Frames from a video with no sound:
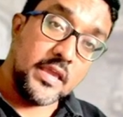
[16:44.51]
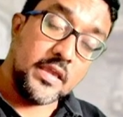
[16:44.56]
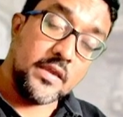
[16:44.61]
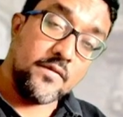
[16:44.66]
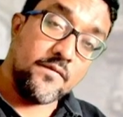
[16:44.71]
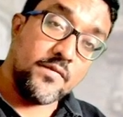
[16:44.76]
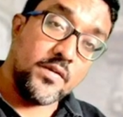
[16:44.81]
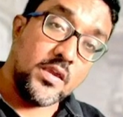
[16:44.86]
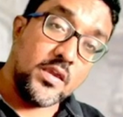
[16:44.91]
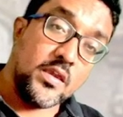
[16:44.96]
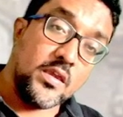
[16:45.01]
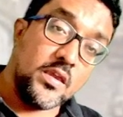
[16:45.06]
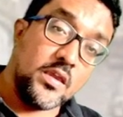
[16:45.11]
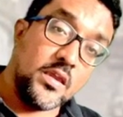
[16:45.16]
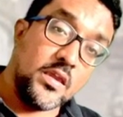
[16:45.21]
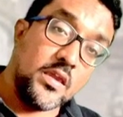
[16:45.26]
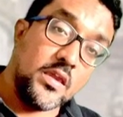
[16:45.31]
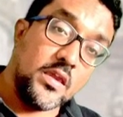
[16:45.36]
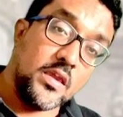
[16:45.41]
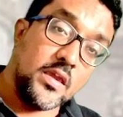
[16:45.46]

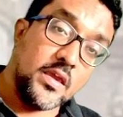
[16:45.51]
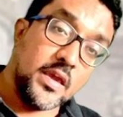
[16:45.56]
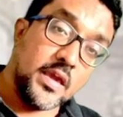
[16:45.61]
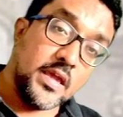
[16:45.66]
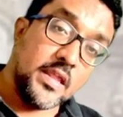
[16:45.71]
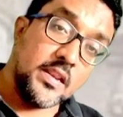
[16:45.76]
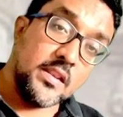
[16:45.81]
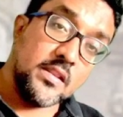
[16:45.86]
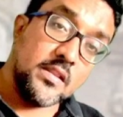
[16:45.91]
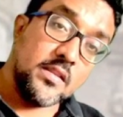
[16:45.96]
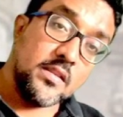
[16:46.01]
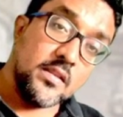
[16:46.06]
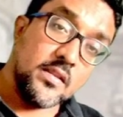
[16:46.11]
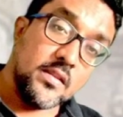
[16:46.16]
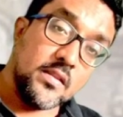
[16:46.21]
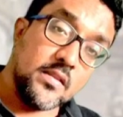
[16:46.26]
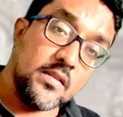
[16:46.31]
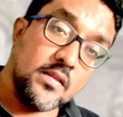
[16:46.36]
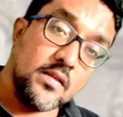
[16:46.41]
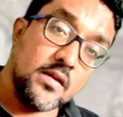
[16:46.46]

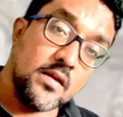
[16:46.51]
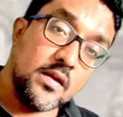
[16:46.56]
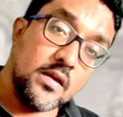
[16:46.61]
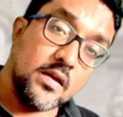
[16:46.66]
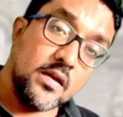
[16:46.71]
Srivenr,